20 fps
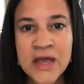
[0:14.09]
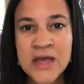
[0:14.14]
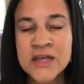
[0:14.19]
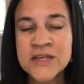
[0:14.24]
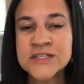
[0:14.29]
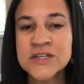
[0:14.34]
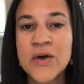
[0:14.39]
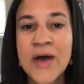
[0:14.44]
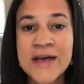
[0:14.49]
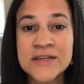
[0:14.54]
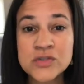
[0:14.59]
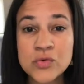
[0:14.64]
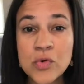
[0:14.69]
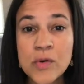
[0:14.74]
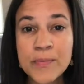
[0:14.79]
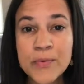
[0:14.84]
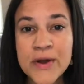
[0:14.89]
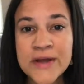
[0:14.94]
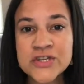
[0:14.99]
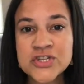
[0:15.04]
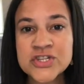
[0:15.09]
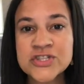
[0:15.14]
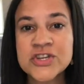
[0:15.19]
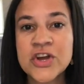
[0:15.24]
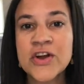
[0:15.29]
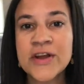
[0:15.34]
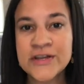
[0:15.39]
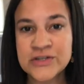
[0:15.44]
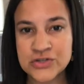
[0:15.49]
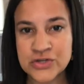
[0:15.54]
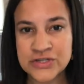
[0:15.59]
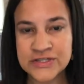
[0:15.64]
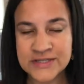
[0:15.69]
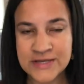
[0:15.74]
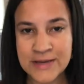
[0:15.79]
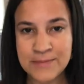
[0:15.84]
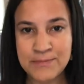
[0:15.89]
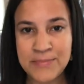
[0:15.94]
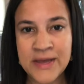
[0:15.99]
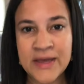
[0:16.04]
So S corporations are
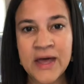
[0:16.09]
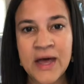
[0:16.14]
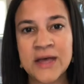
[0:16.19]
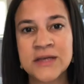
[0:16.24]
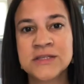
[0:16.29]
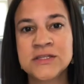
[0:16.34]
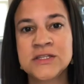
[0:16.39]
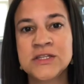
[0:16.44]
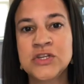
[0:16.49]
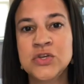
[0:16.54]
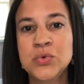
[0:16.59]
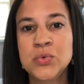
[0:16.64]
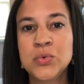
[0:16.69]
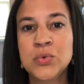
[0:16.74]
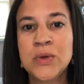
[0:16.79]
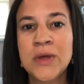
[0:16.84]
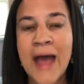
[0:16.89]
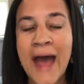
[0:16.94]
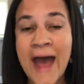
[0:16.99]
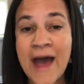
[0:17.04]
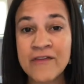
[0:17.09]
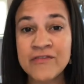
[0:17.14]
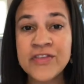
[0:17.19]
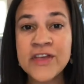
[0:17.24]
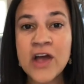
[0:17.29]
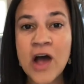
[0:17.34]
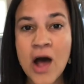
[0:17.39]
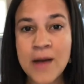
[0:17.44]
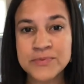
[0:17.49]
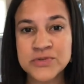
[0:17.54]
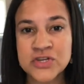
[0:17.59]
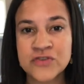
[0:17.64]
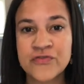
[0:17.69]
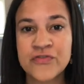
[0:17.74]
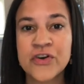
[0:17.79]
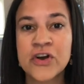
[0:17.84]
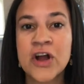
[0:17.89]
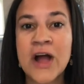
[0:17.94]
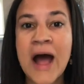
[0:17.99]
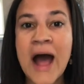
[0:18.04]
interesting because you have the option
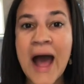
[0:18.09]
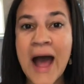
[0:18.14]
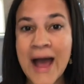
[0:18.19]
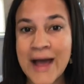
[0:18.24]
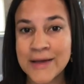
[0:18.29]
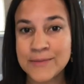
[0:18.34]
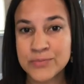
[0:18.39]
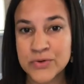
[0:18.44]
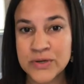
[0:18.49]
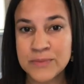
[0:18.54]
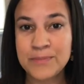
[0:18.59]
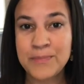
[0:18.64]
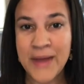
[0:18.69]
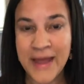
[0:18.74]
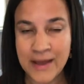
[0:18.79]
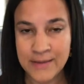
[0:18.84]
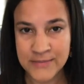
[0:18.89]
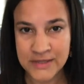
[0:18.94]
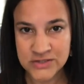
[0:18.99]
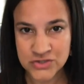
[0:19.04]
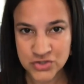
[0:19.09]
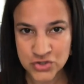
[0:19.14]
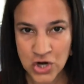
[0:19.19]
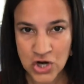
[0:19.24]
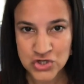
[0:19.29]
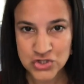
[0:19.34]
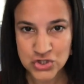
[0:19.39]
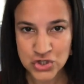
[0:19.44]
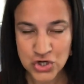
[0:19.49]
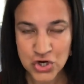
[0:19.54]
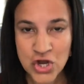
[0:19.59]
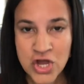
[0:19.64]
for a hybrid payment structure.